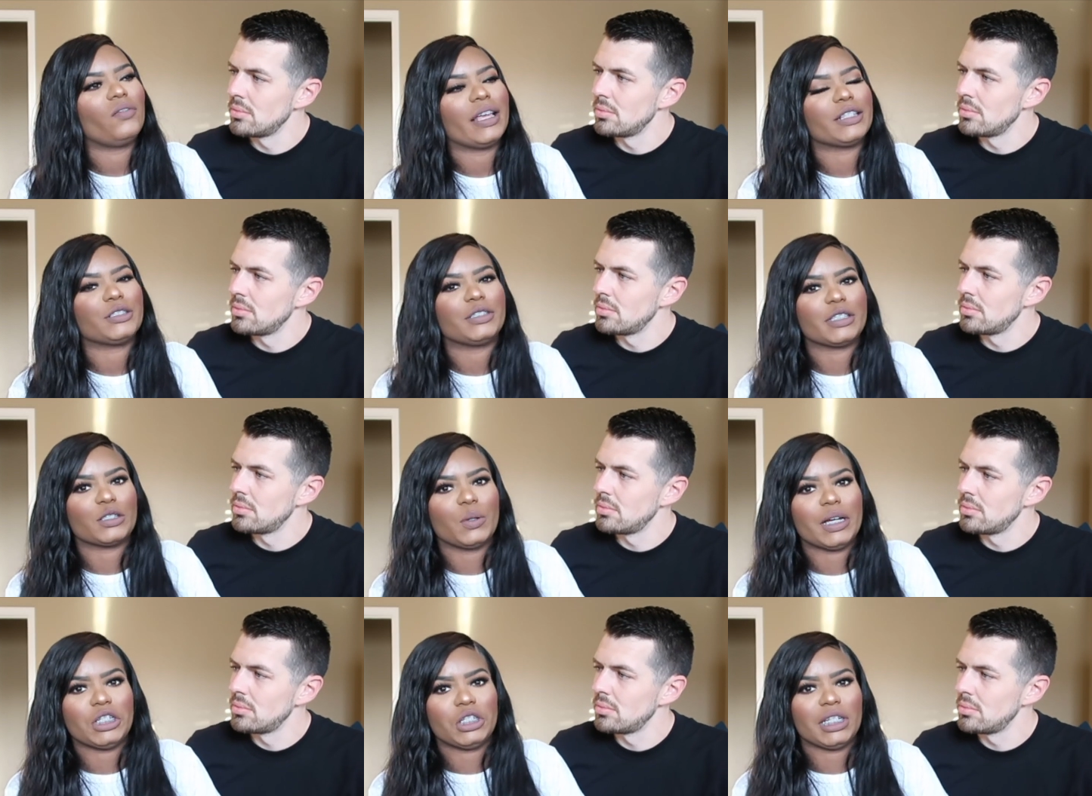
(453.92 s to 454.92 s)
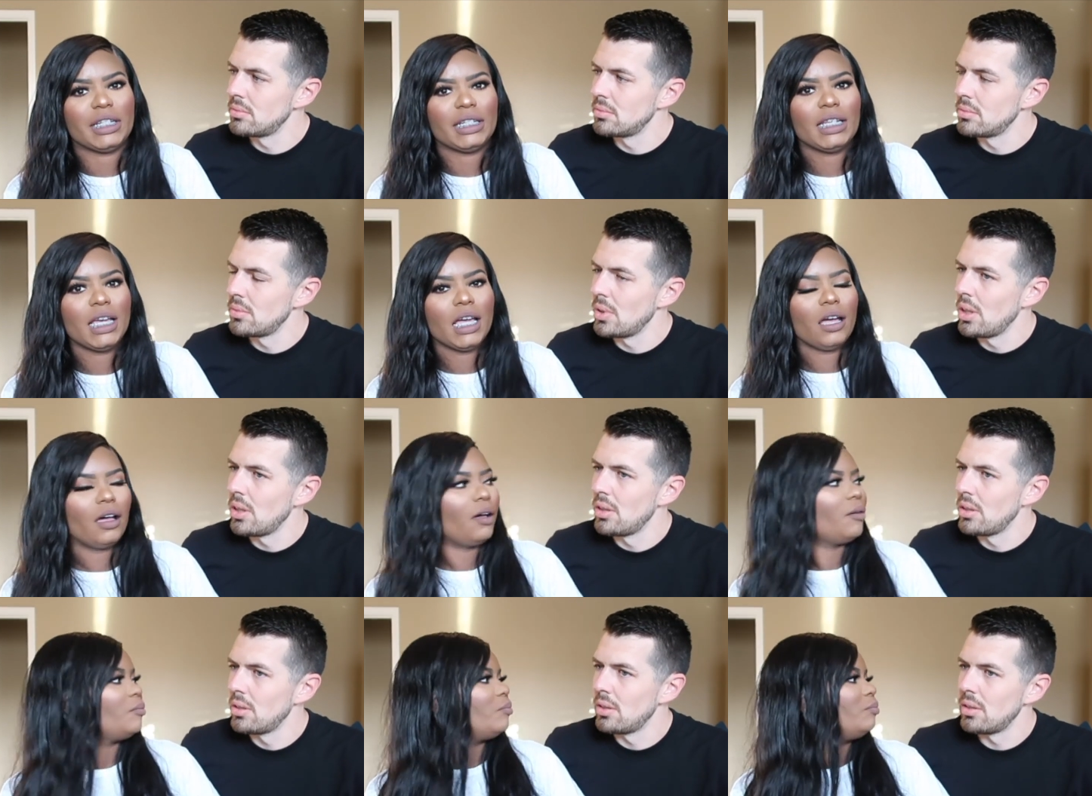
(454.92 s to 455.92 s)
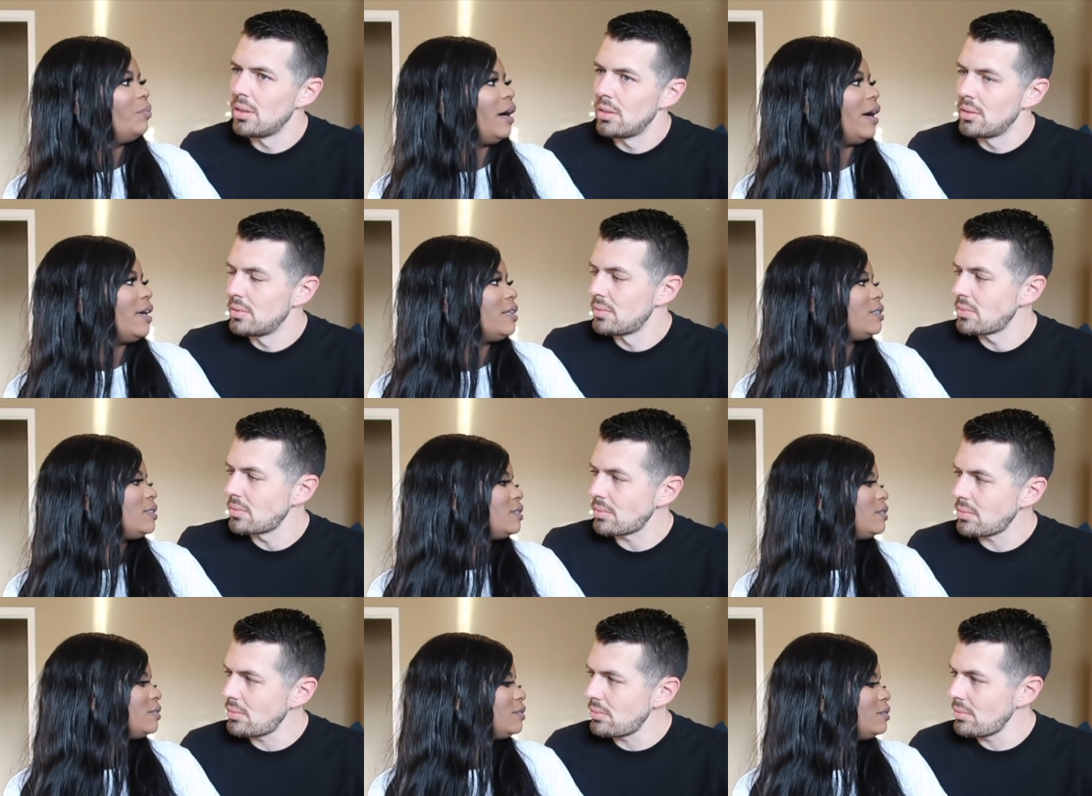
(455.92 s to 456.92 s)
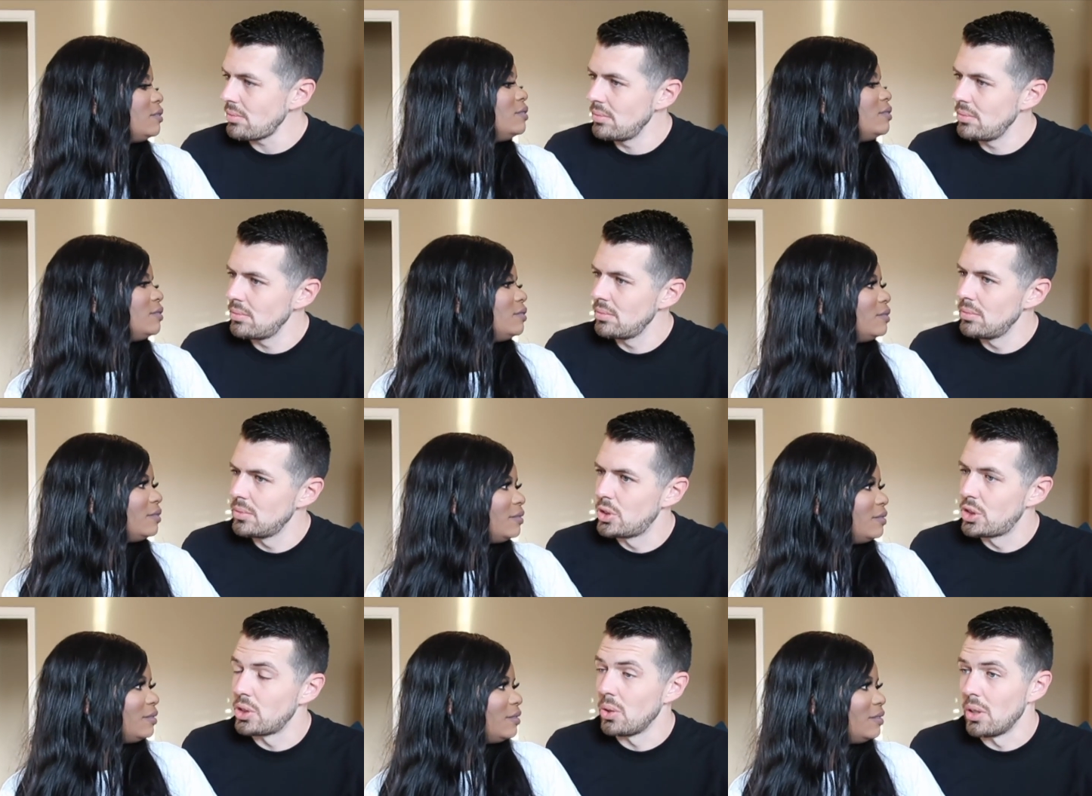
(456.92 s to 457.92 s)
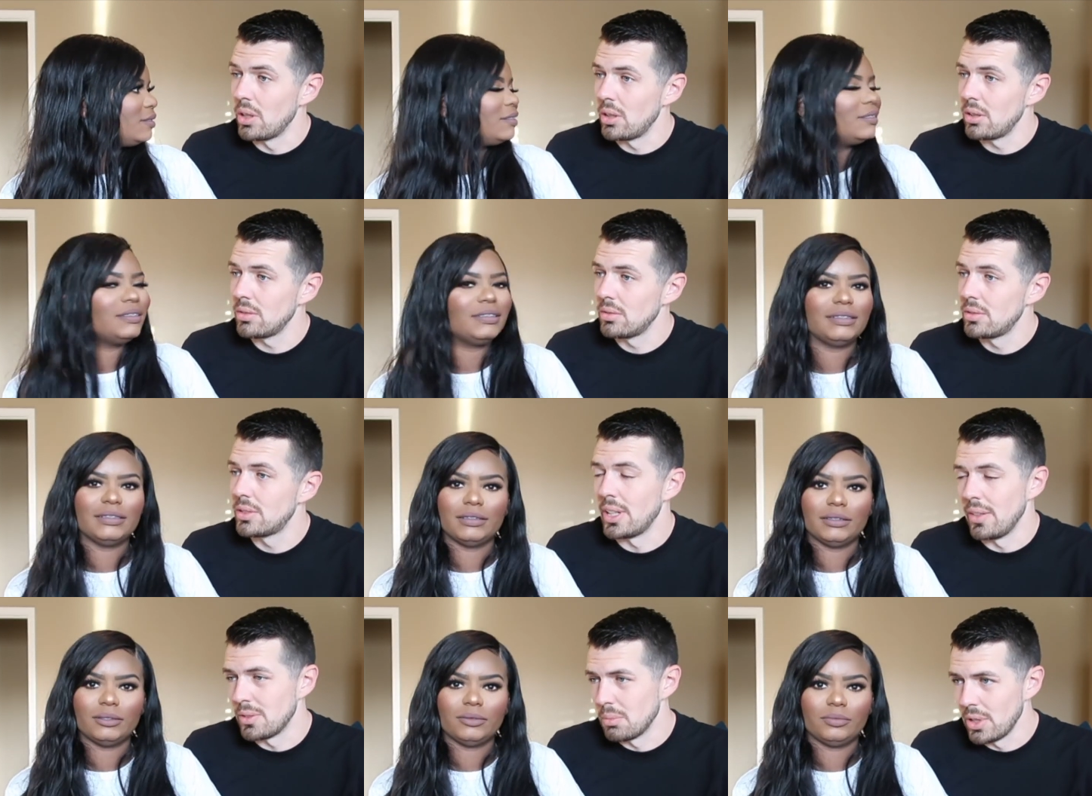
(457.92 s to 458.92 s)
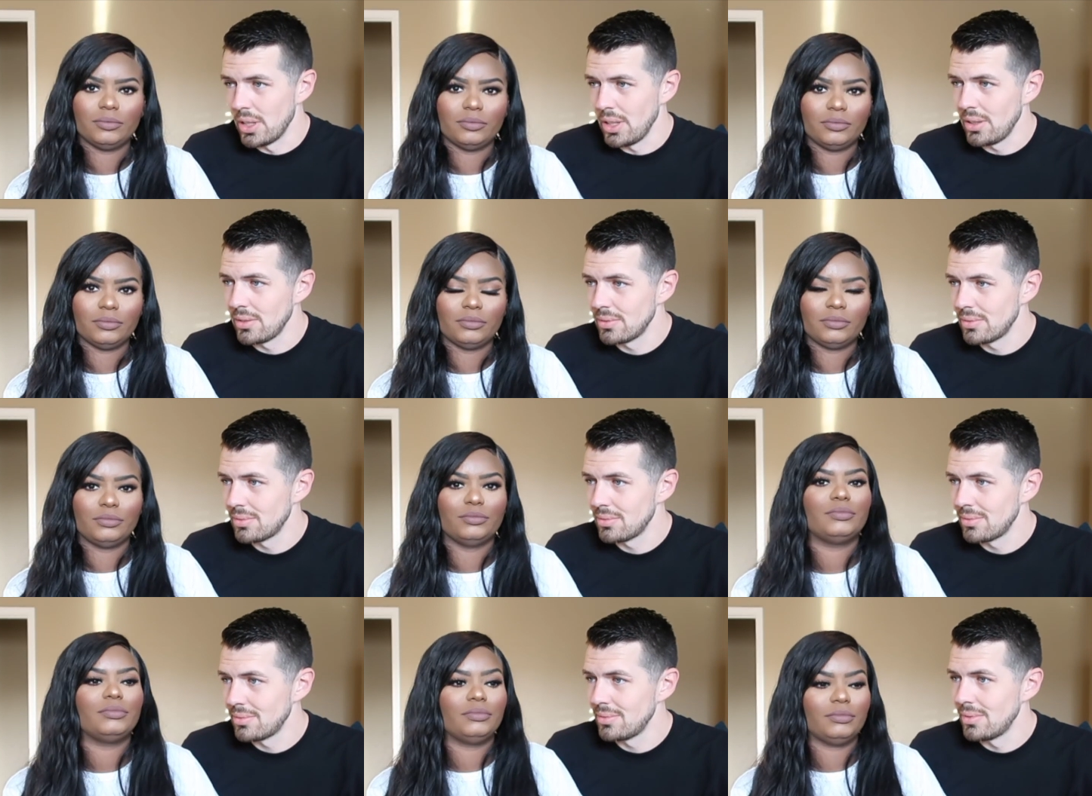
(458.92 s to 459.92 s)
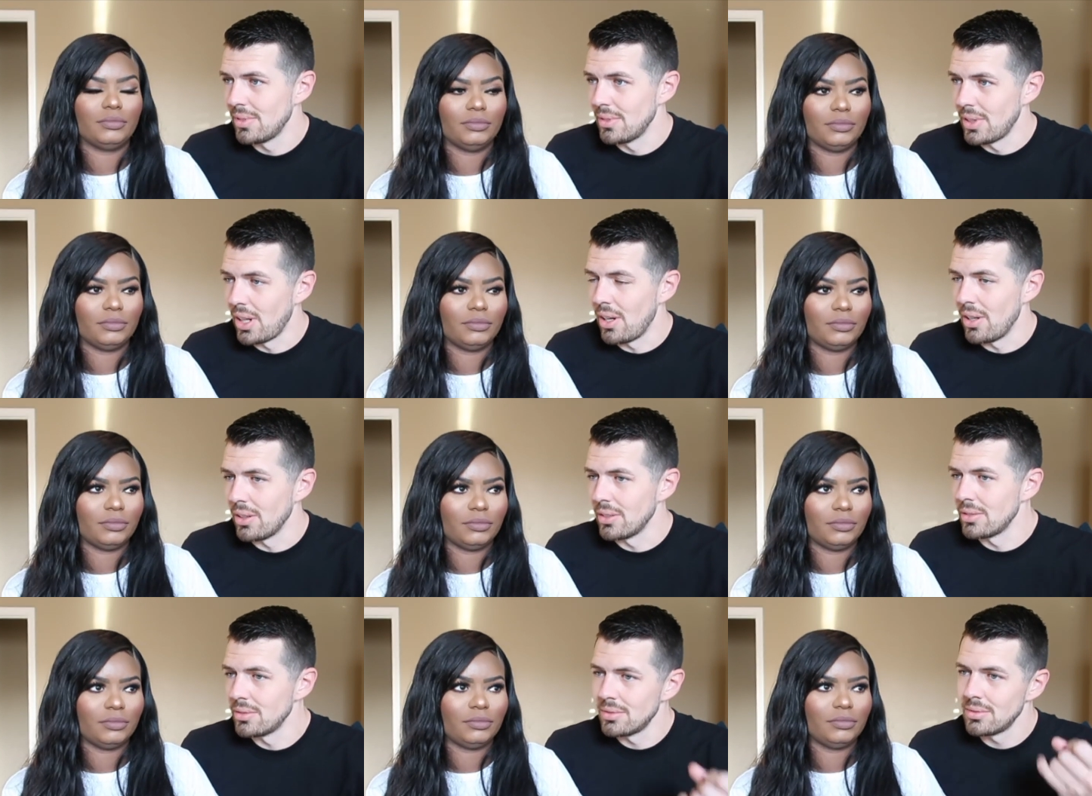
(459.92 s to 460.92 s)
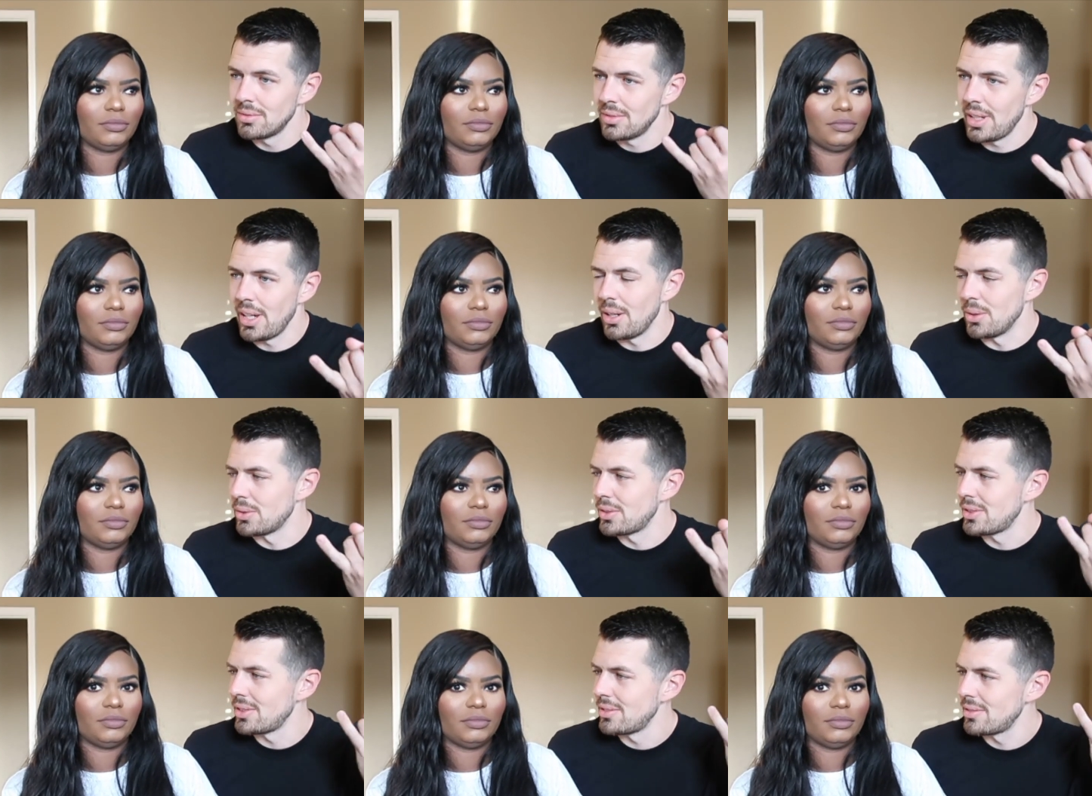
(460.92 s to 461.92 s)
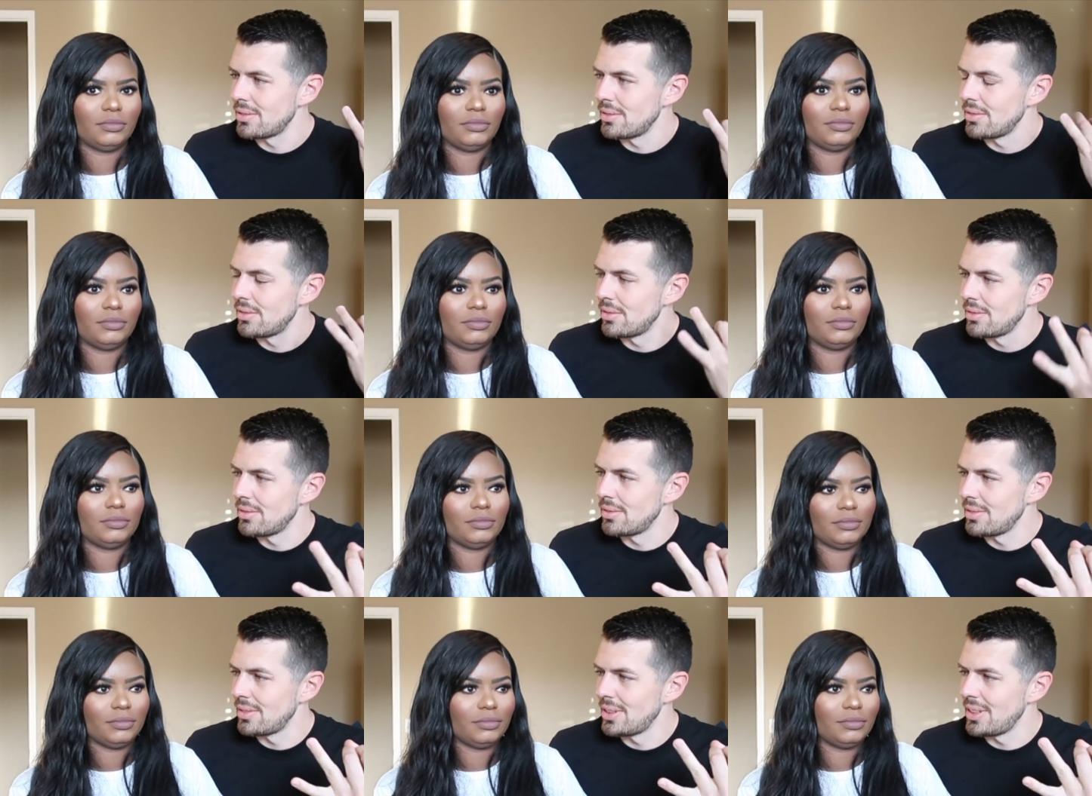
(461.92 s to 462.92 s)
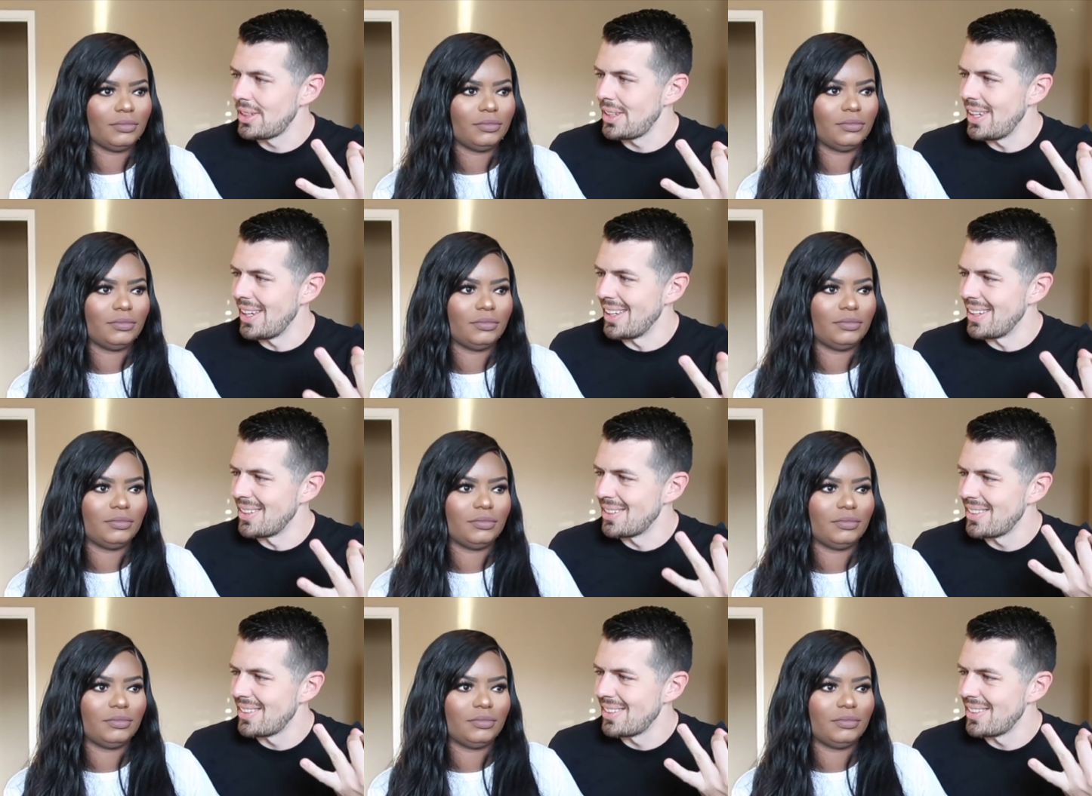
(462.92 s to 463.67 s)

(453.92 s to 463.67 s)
Speaker 1: of answered this question, but...
Speaker 2: Short, save some money. Mm -hmm. Long, house, kid,